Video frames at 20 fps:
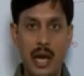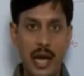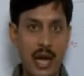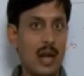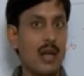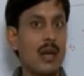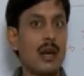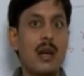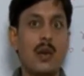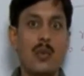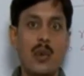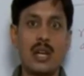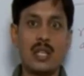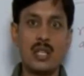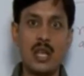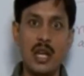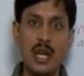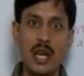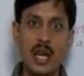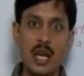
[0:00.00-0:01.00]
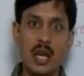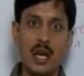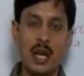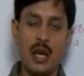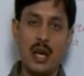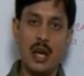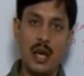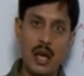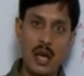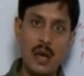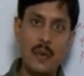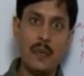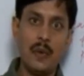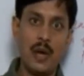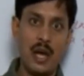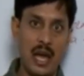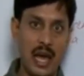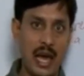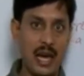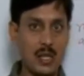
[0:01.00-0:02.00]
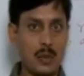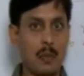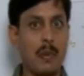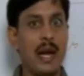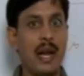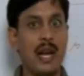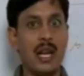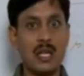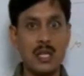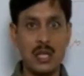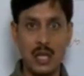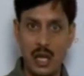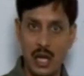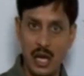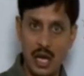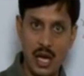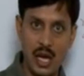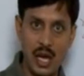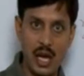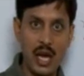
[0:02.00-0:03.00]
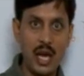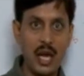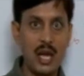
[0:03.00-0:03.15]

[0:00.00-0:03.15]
And conversely, if x minus a